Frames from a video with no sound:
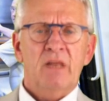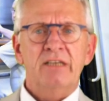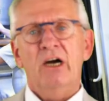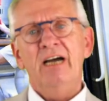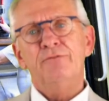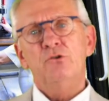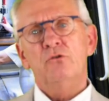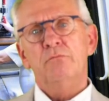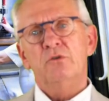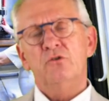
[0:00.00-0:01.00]
And you have
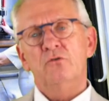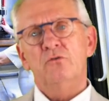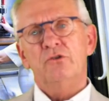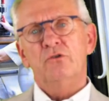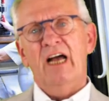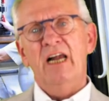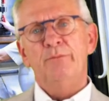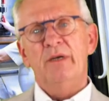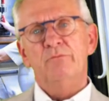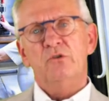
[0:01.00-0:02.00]
to
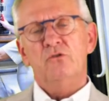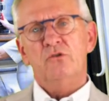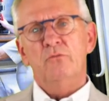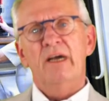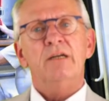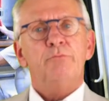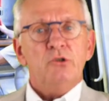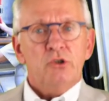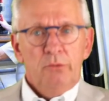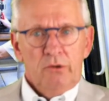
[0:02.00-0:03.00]
help him to make it
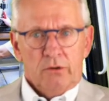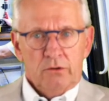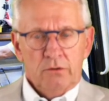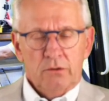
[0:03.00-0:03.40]
possible.